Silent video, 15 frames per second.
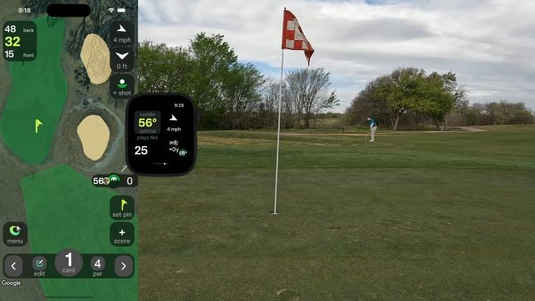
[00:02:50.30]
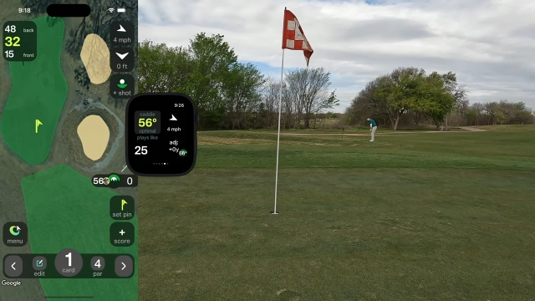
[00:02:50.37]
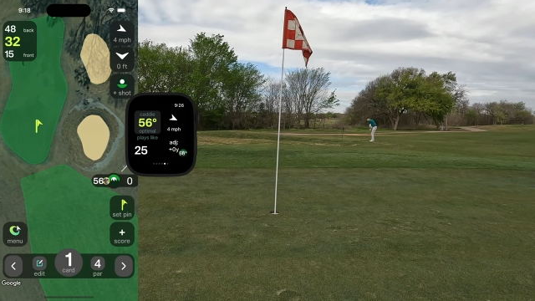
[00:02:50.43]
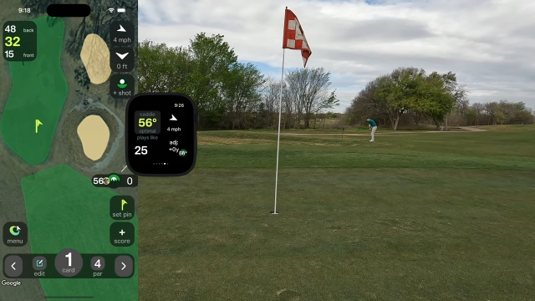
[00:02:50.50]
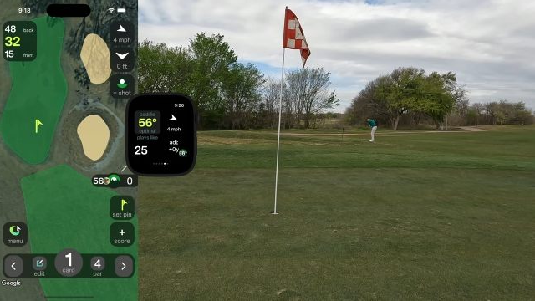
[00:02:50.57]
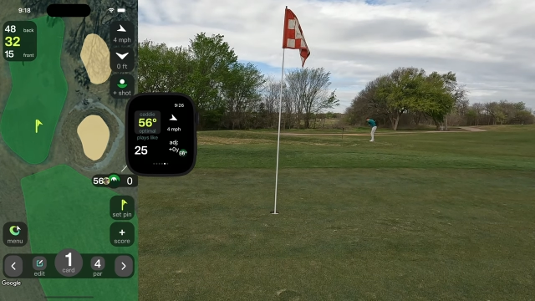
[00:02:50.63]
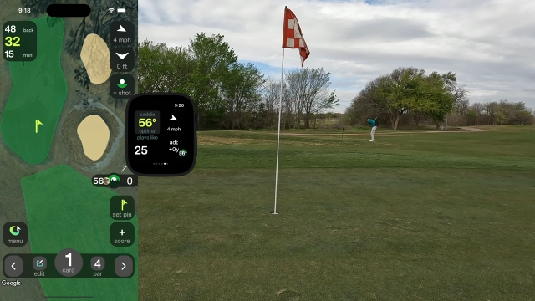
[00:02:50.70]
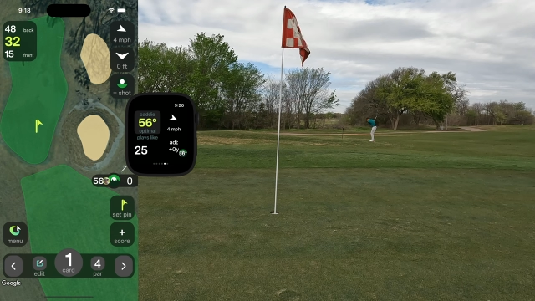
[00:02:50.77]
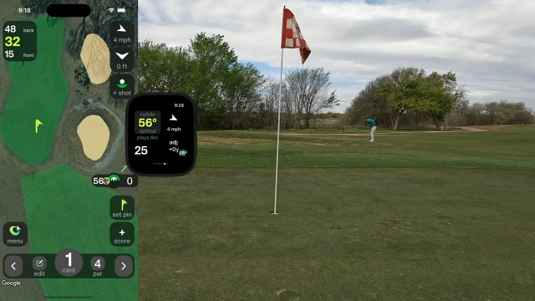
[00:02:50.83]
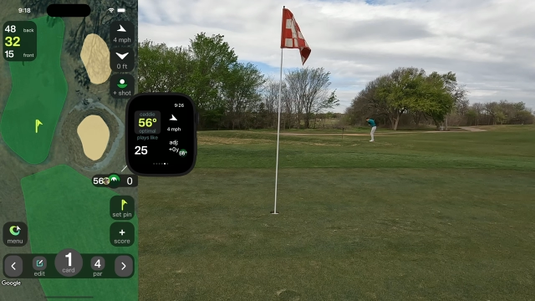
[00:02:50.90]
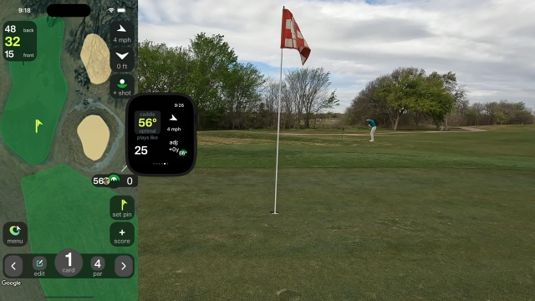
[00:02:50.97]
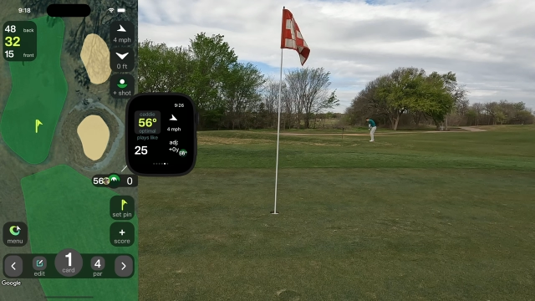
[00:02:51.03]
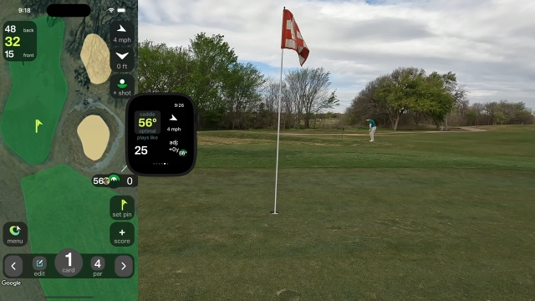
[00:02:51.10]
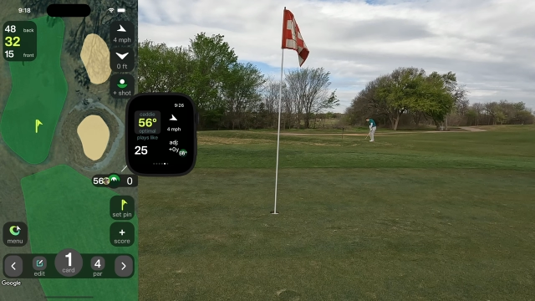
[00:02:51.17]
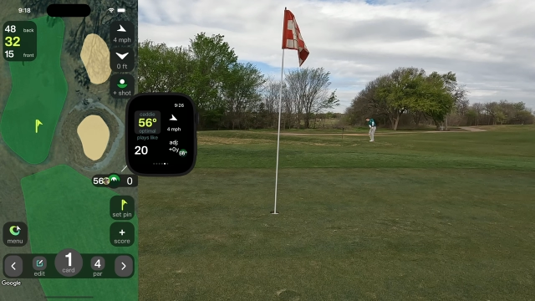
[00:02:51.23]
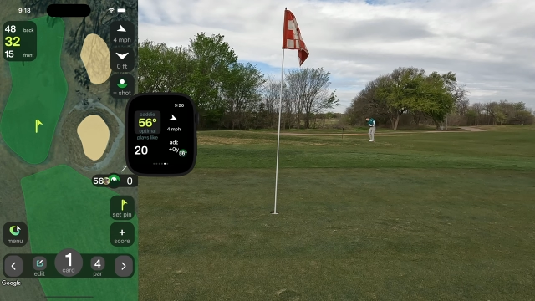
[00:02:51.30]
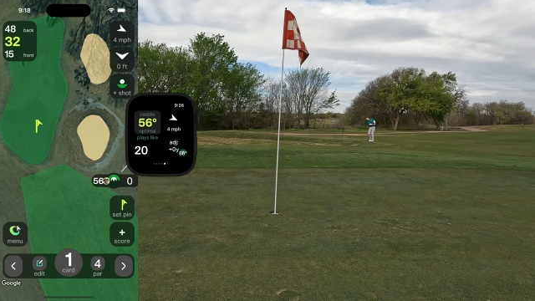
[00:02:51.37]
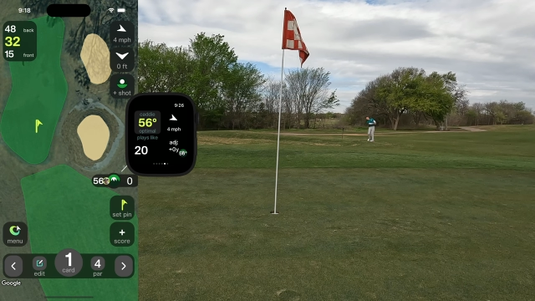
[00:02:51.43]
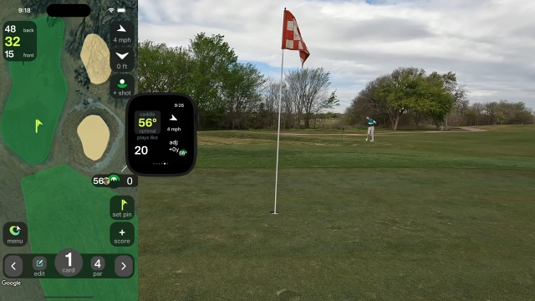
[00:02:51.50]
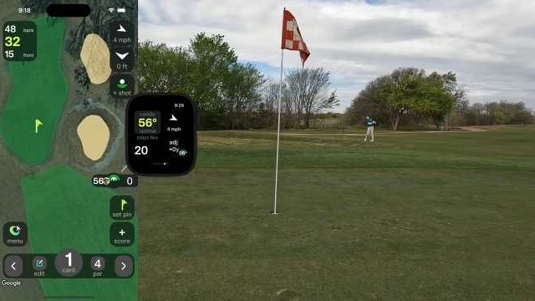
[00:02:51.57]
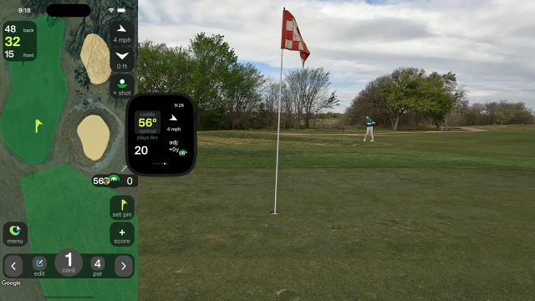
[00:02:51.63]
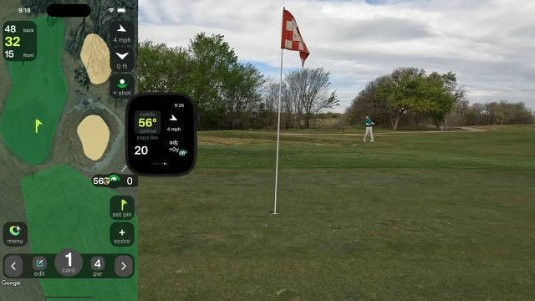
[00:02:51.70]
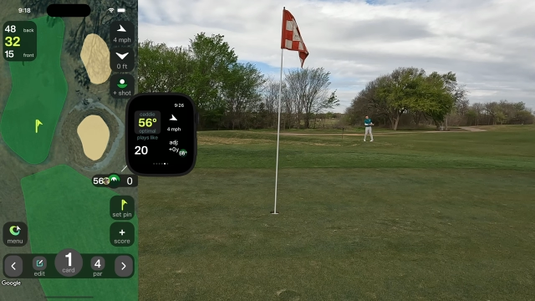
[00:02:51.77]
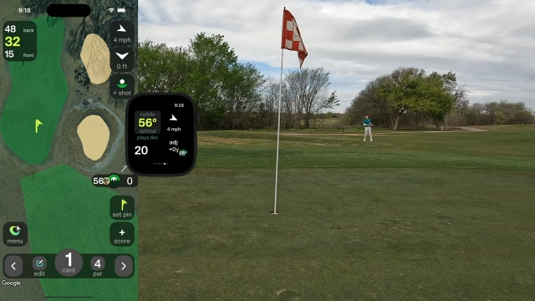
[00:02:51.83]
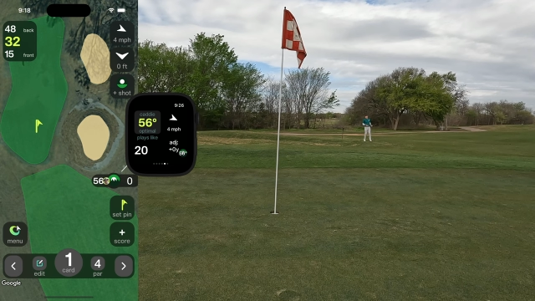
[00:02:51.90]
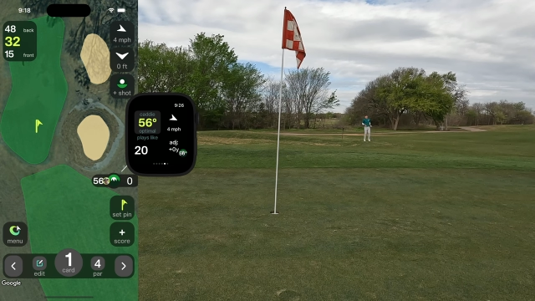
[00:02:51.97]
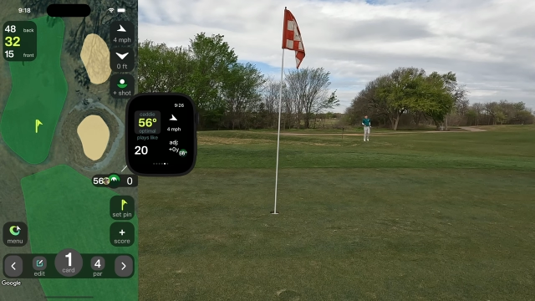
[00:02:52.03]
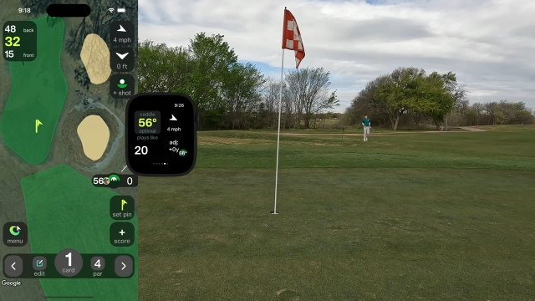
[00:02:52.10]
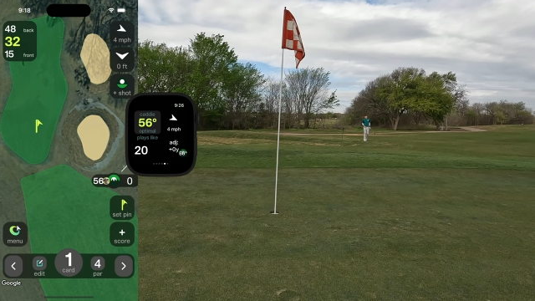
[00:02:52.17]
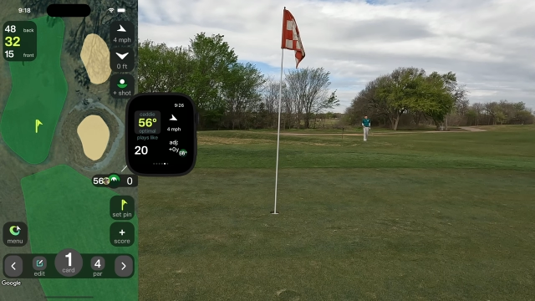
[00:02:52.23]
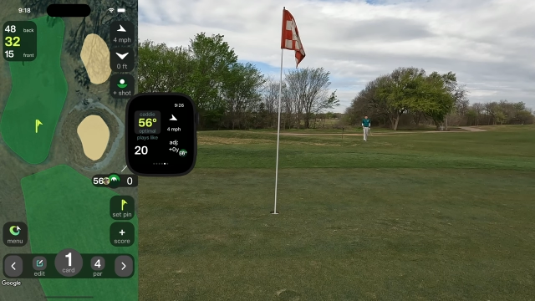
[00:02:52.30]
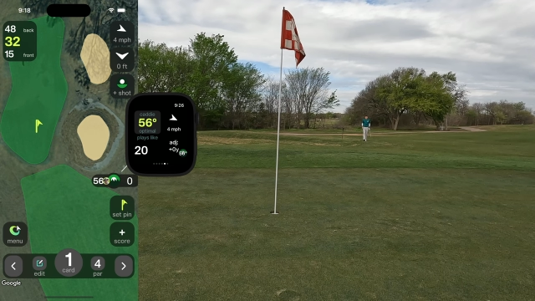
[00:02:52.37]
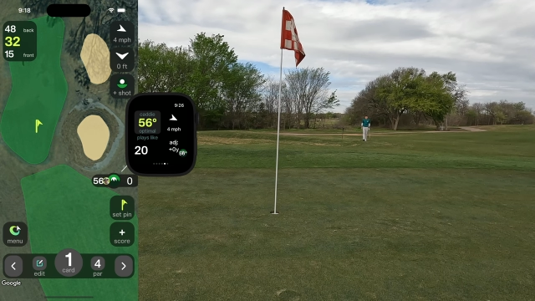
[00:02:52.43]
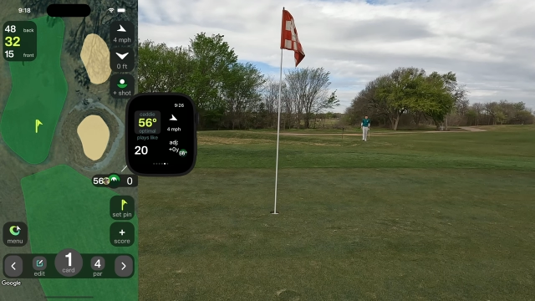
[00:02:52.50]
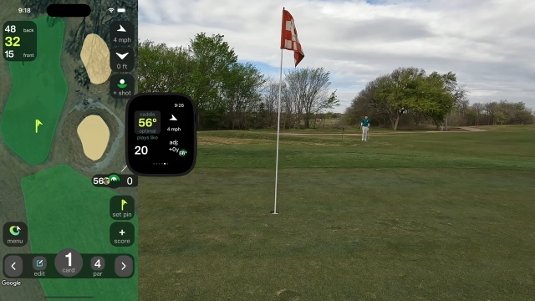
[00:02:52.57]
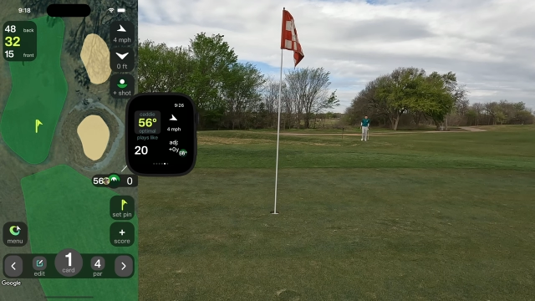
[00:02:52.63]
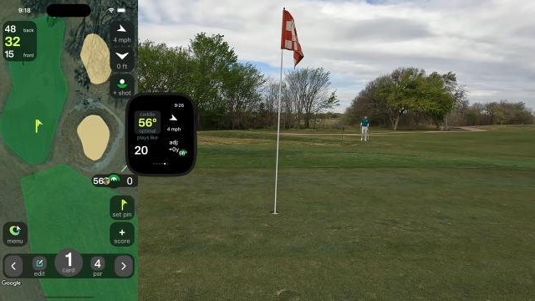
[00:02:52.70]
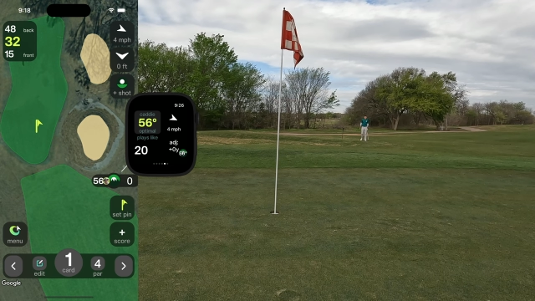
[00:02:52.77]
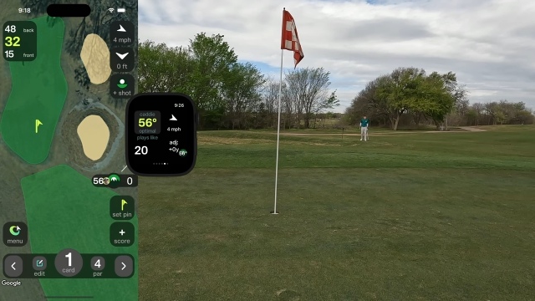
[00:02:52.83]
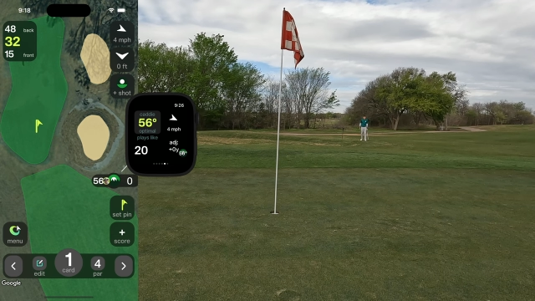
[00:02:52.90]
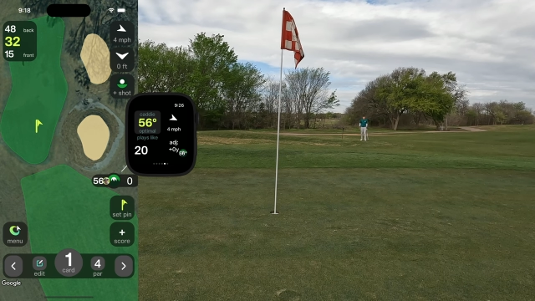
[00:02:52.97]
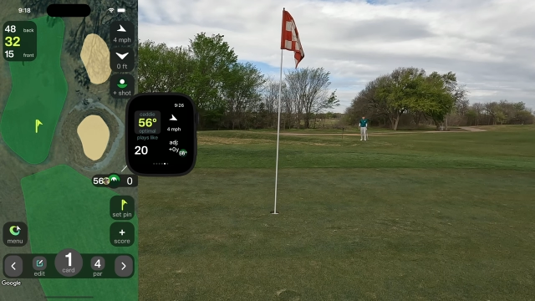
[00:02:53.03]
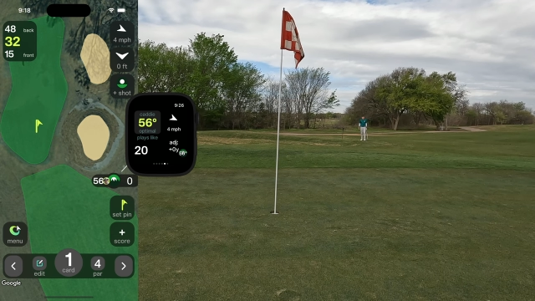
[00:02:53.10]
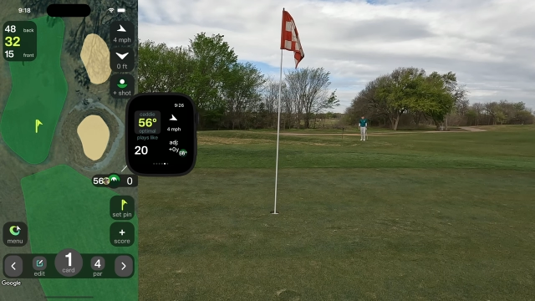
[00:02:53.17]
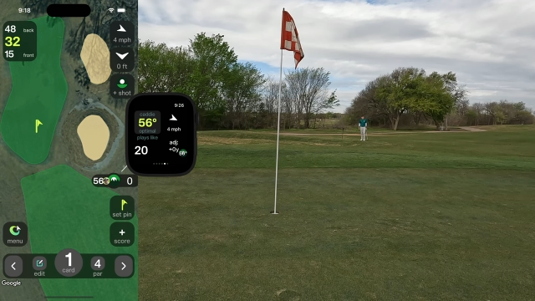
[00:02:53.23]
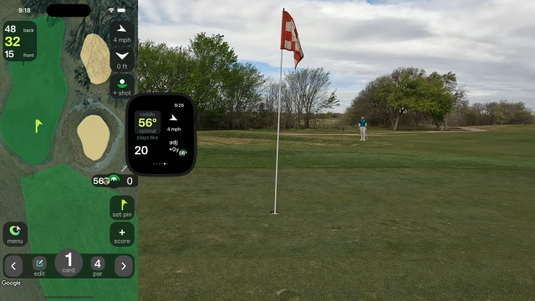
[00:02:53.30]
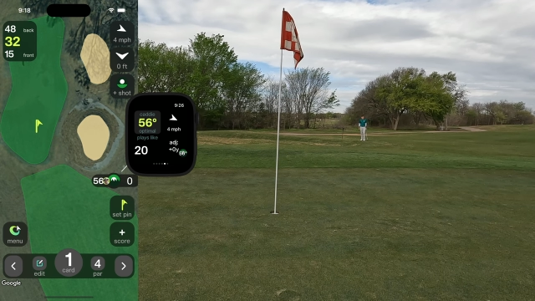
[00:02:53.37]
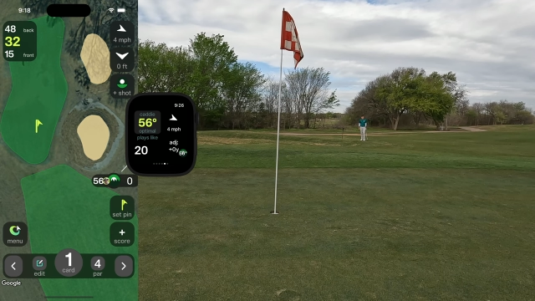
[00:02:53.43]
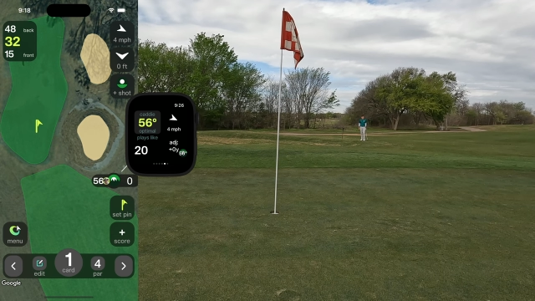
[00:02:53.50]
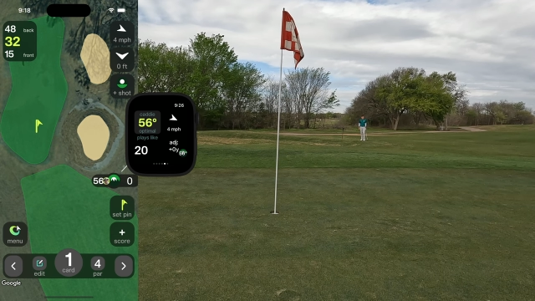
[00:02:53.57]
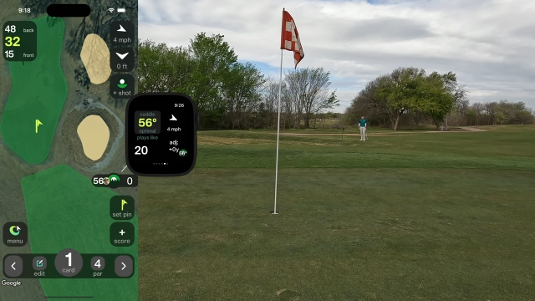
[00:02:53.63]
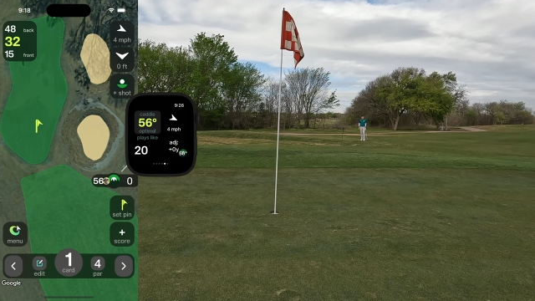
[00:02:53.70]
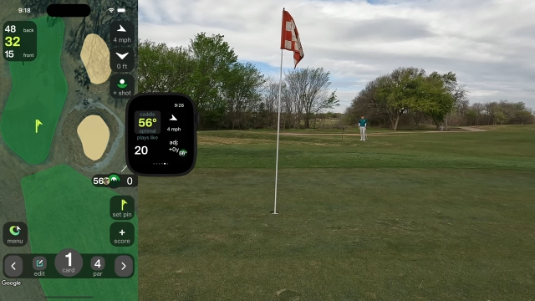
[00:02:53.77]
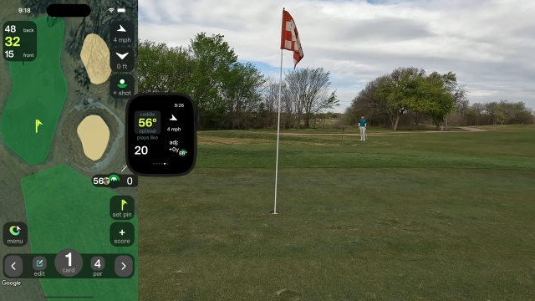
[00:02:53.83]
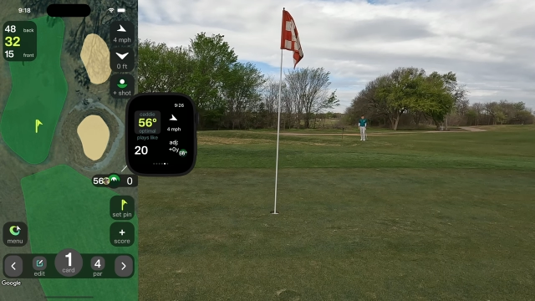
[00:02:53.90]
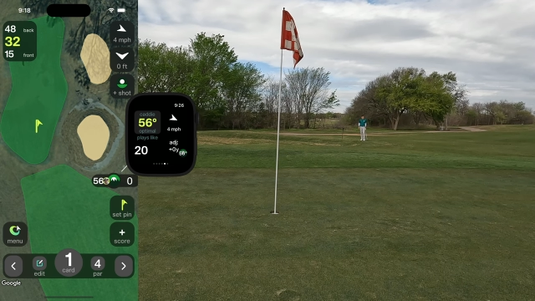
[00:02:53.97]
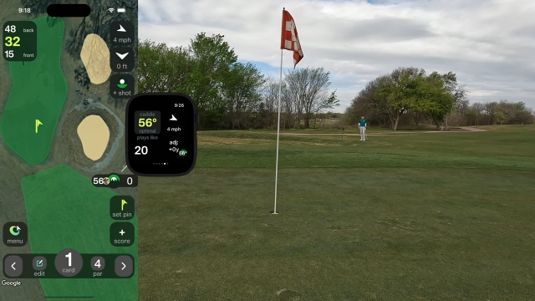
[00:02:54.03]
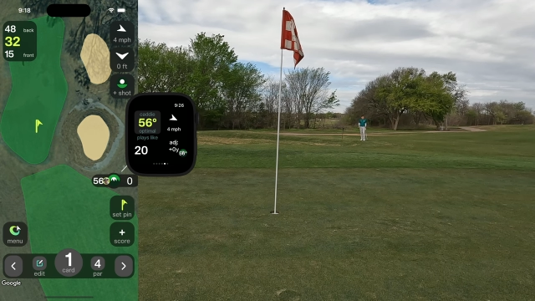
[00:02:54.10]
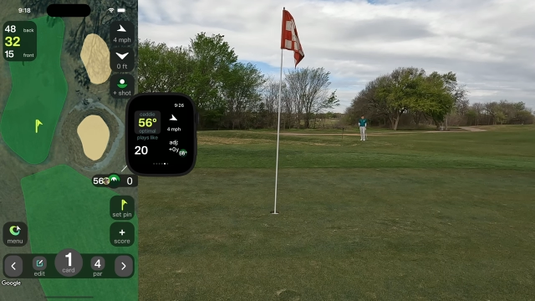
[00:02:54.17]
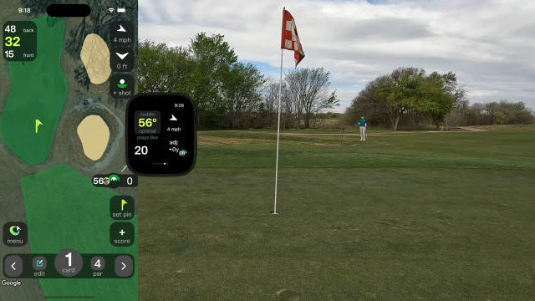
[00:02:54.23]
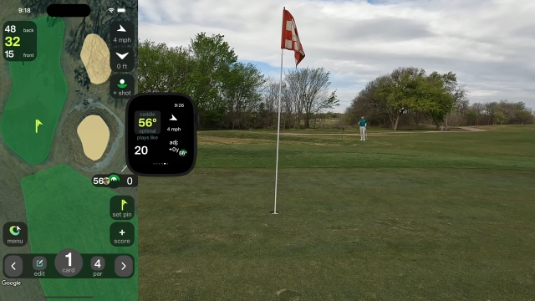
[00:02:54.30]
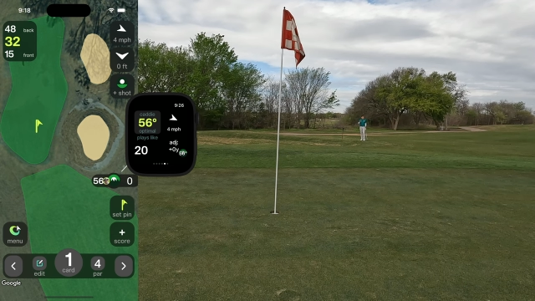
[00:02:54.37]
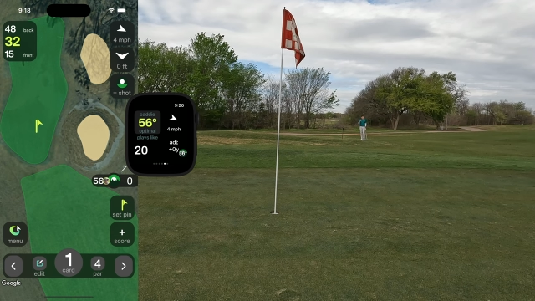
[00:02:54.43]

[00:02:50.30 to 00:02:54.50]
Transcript: Nobody's mouth can be seen.